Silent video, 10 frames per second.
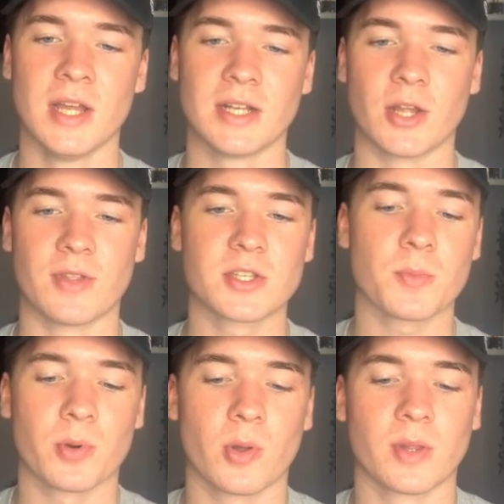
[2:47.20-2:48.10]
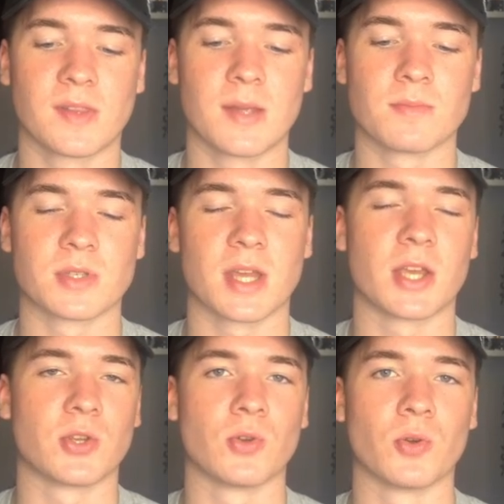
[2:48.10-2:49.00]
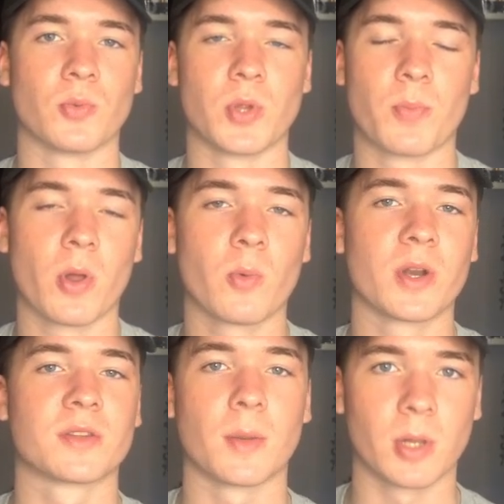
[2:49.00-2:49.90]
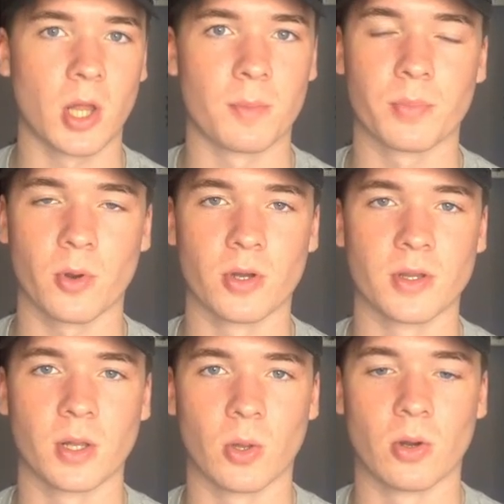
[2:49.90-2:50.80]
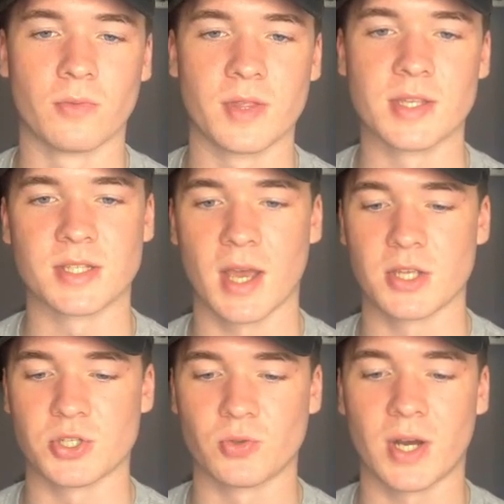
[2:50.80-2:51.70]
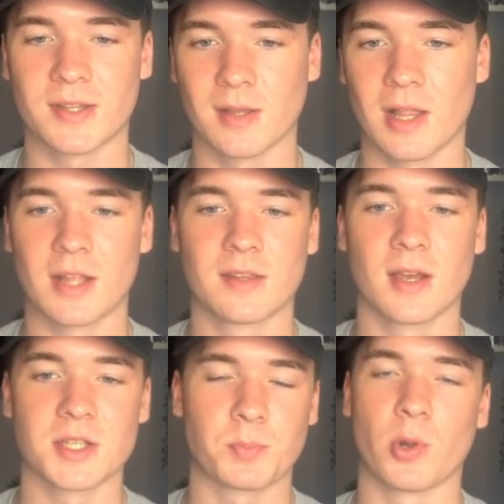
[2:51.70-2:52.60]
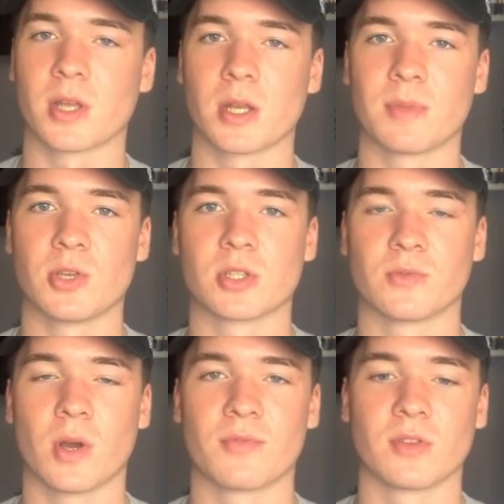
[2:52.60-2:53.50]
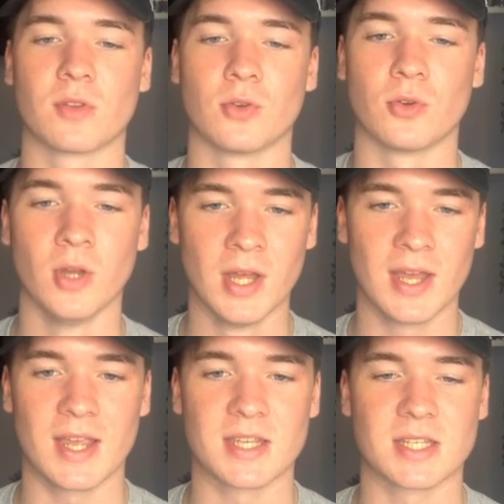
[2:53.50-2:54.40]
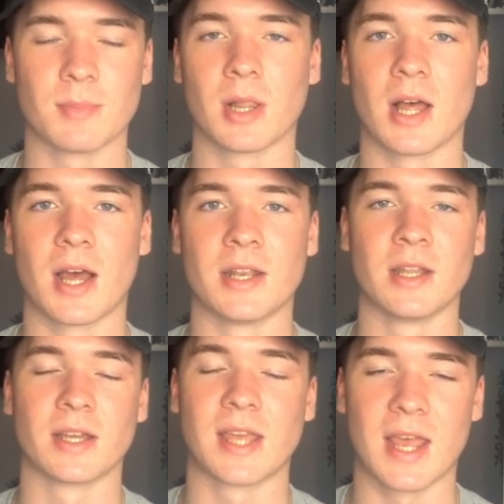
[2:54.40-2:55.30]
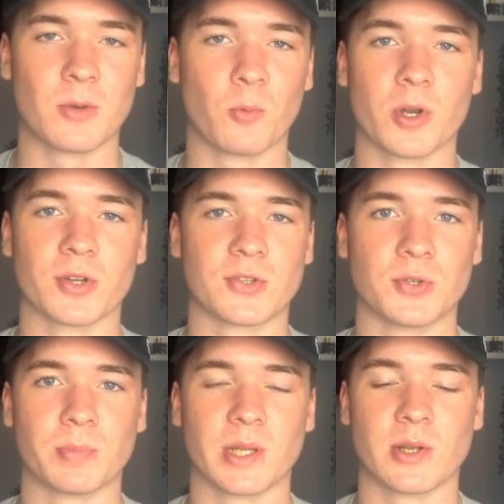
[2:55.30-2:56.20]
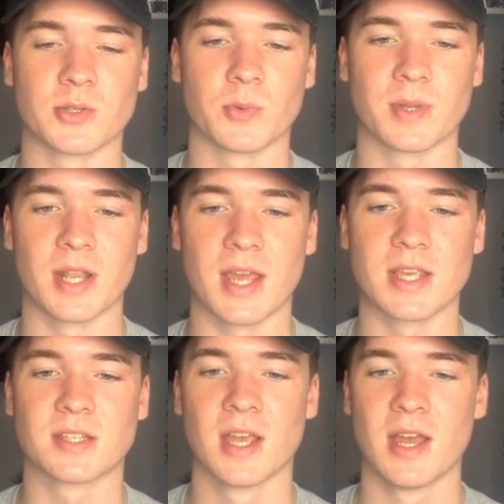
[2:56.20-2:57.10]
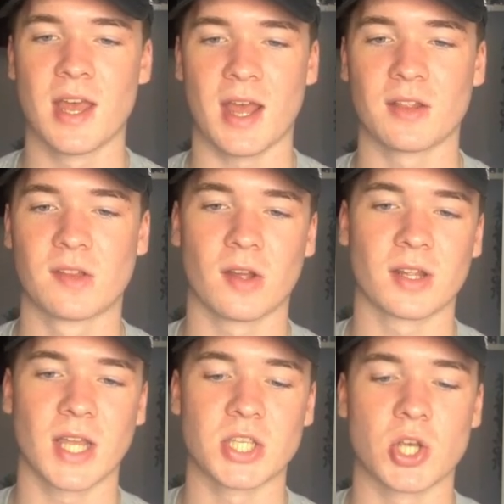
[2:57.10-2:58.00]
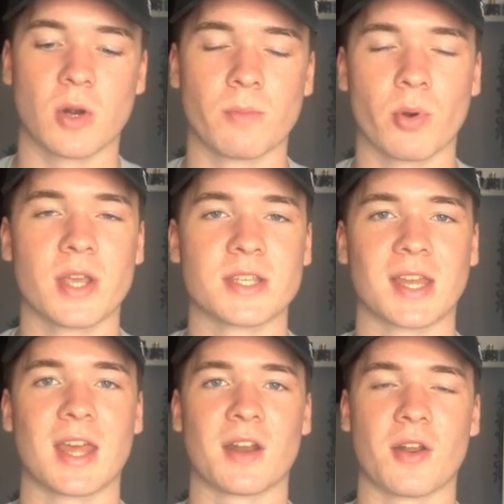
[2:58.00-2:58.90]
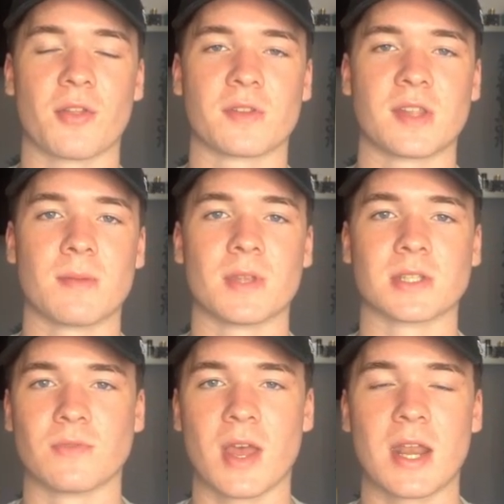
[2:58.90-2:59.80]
Now, these are probably teams that you probably want to double up on a lot of these guys. You know, Atalanta, it's probably going to be useful having two. AC Milan, again, one or two players would be nice. Inter against Young Boys, again, another team that's very